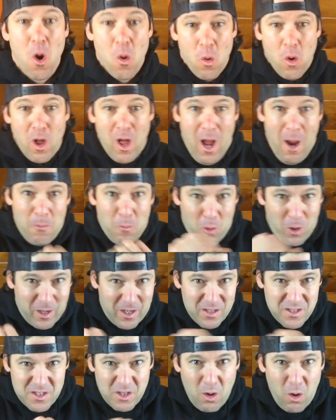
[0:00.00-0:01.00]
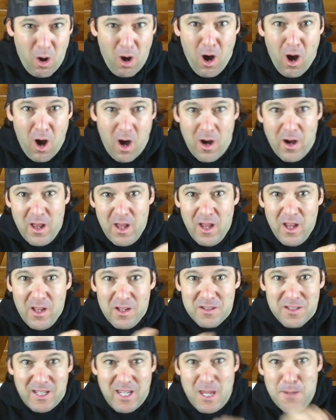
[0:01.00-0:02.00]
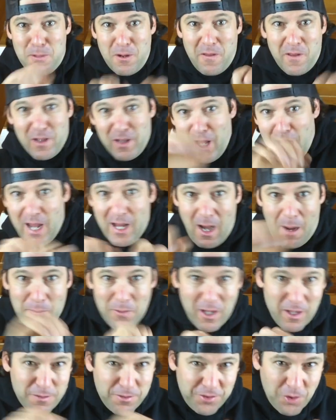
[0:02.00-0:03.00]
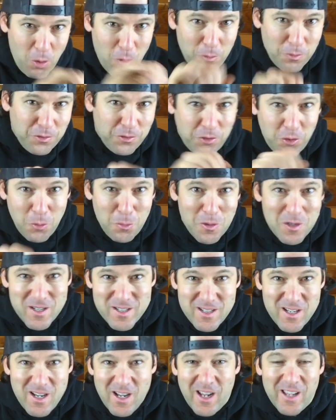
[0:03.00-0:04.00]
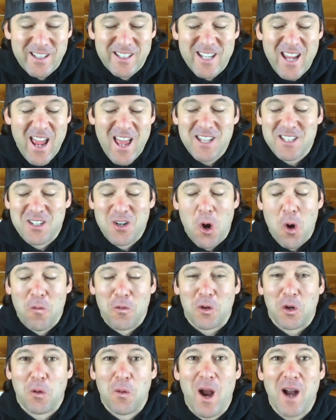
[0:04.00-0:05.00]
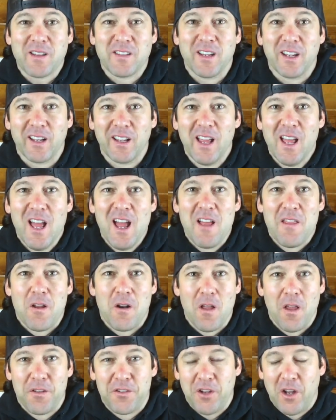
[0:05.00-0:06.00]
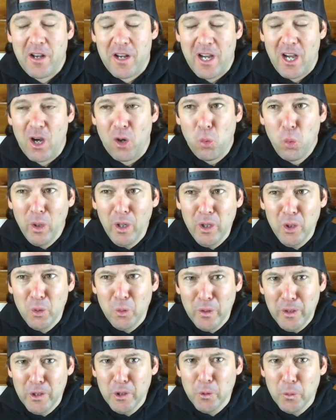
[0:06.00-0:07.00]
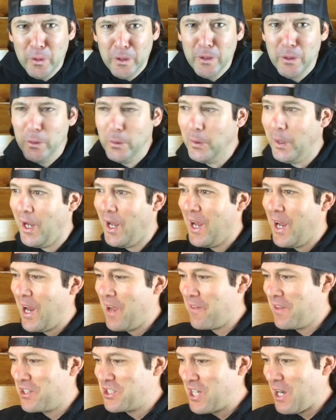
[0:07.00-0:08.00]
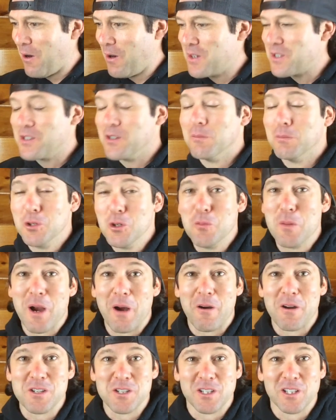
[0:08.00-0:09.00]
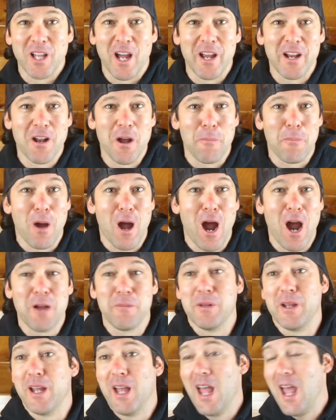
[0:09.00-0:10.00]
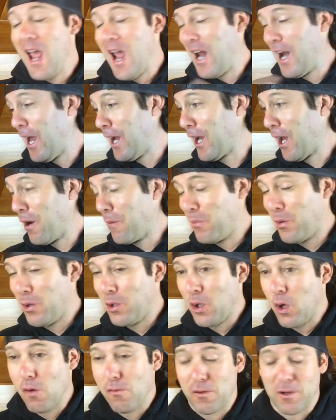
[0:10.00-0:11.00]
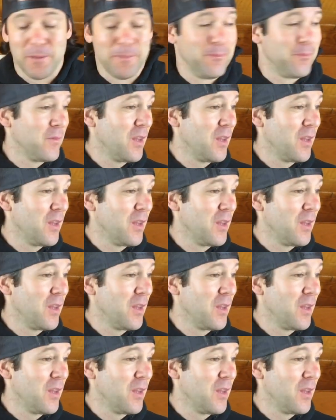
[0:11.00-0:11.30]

Well, I'm working so hard to keep it in the lane, I'm like so super intense and overcorrecting that all of a sudden I hear woo woo woo, and the cherries and the blueberries are lighting up behind me, and I got to pull over.